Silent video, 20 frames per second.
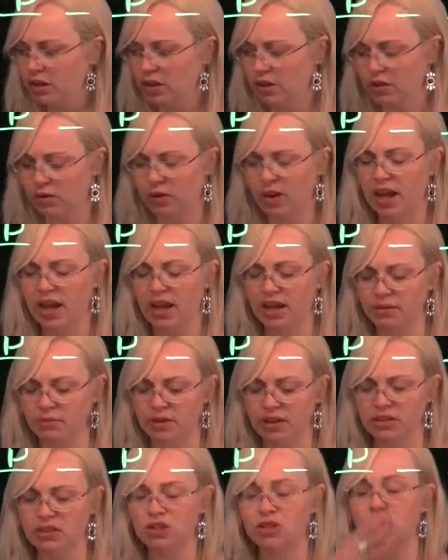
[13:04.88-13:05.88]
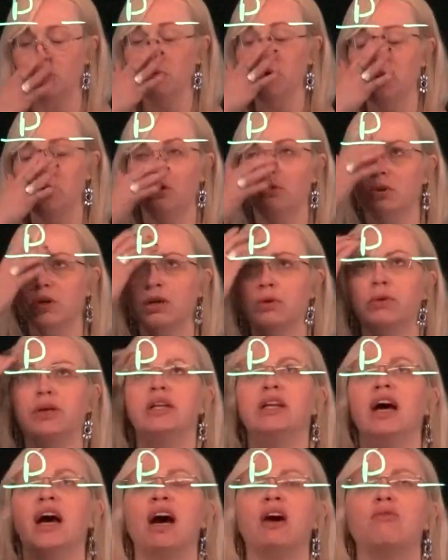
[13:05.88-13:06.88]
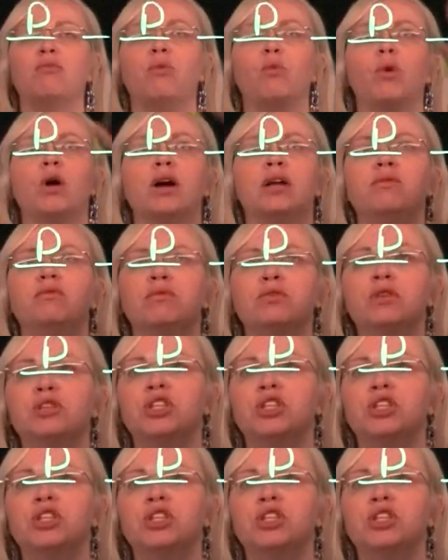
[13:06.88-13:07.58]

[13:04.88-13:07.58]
Okay, and so we know we're going to have 1 for